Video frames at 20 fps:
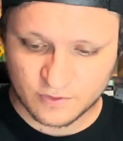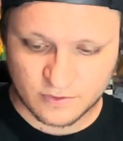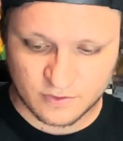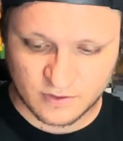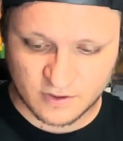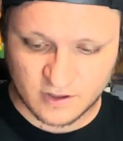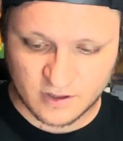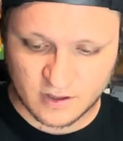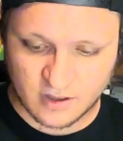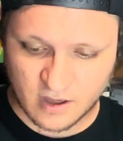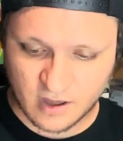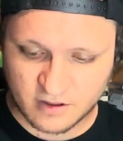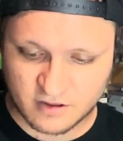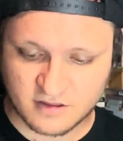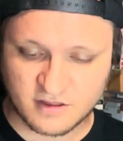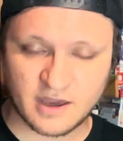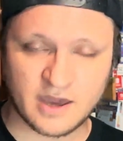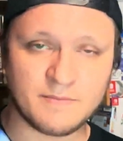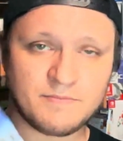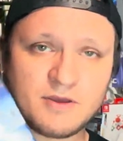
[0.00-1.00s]
the
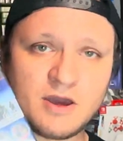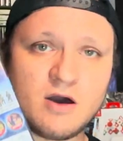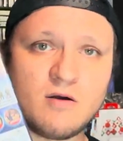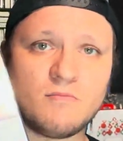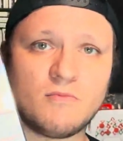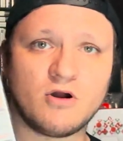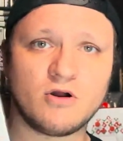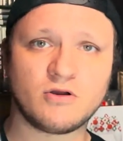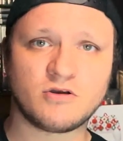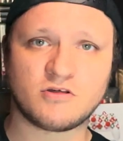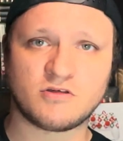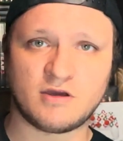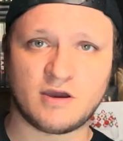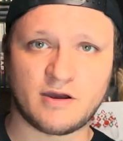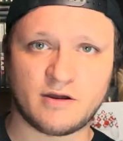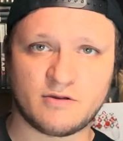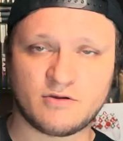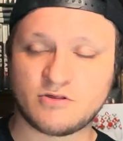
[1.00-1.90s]
stamped out marks there.